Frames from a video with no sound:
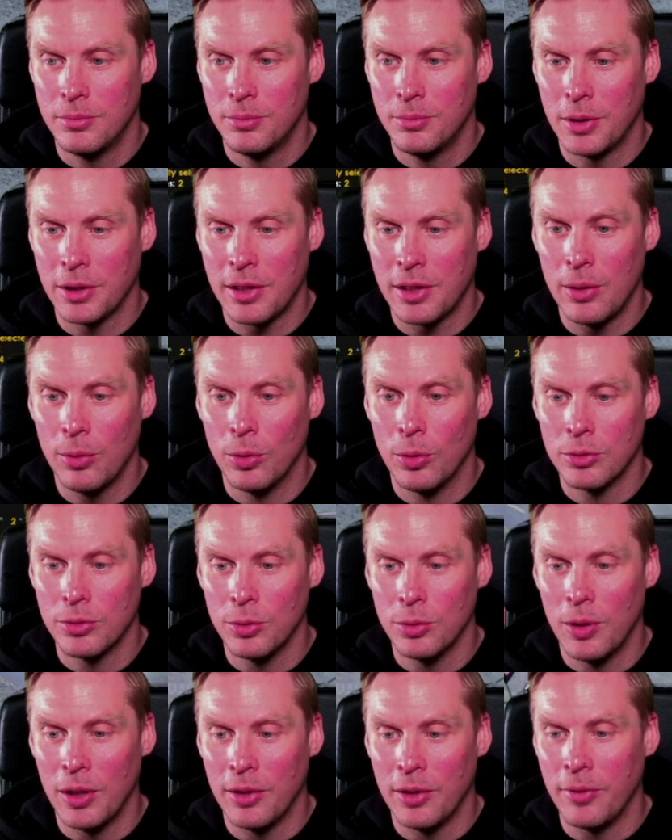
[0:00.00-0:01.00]
But they won't
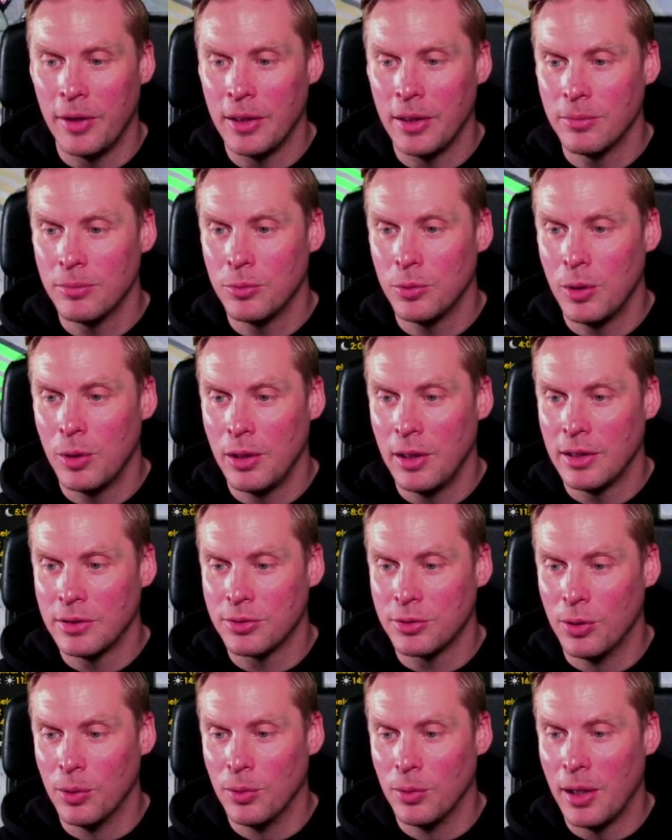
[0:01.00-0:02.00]
do anything. We'll
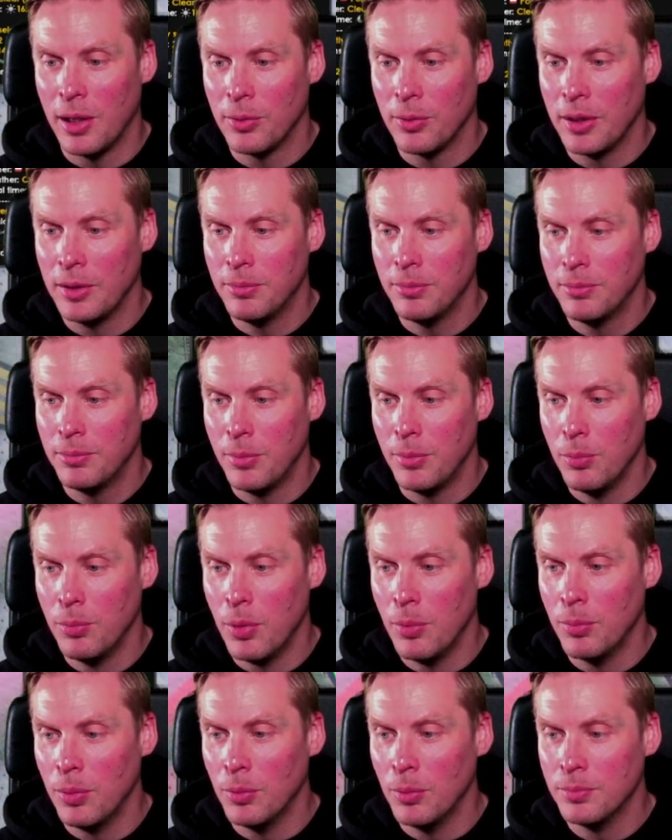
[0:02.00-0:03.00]
just roll down there. Boom,
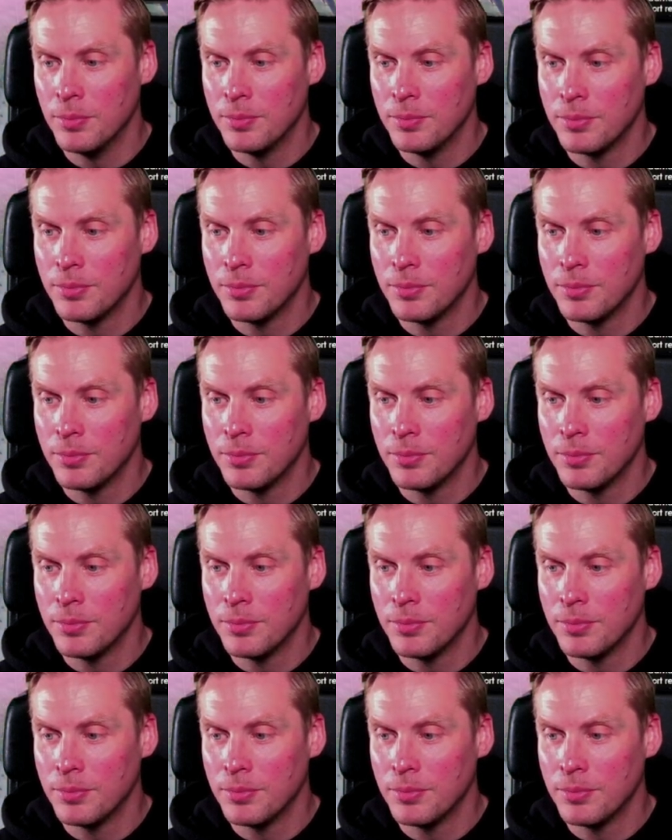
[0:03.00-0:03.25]
boom, boom.